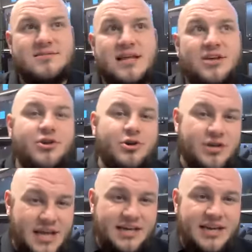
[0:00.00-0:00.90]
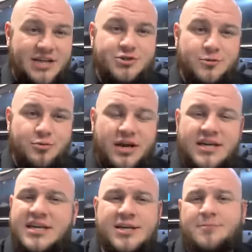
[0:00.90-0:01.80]
like their natural
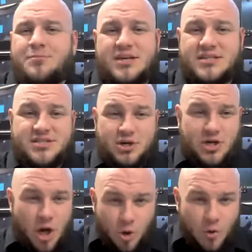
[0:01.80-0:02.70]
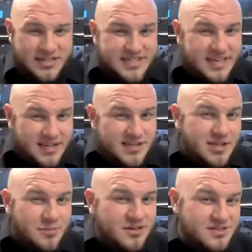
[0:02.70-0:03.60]
prey, because they're always getting a
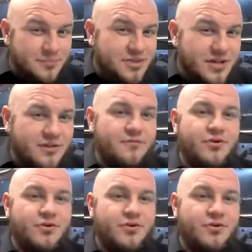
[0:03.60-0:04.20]
little bit of something